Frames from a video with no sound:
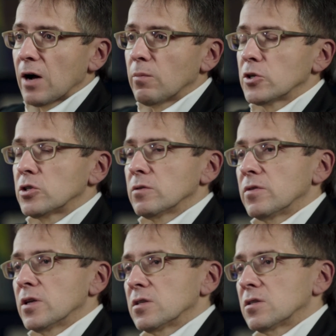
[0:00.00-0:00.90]
How much of
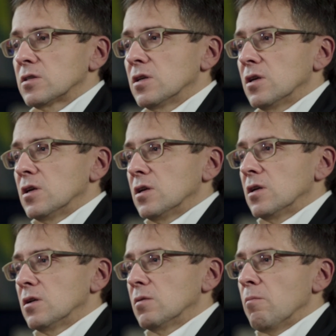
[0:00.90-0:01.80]
this
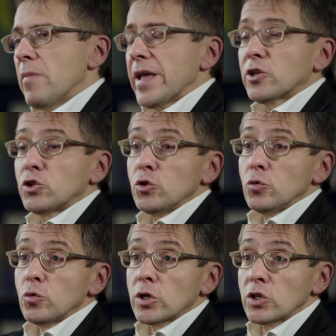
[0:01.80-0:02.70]
makes
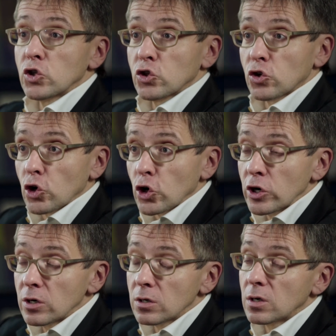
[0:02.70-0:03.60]
you
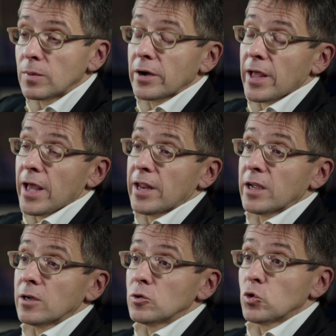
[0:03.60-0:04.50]
concerned about
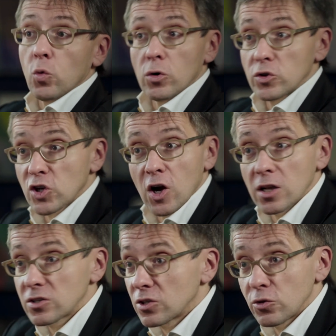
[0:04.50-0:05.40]
heading towards
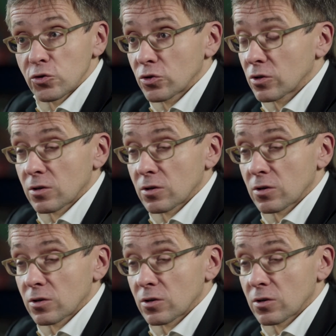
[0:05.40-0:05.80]
constitutional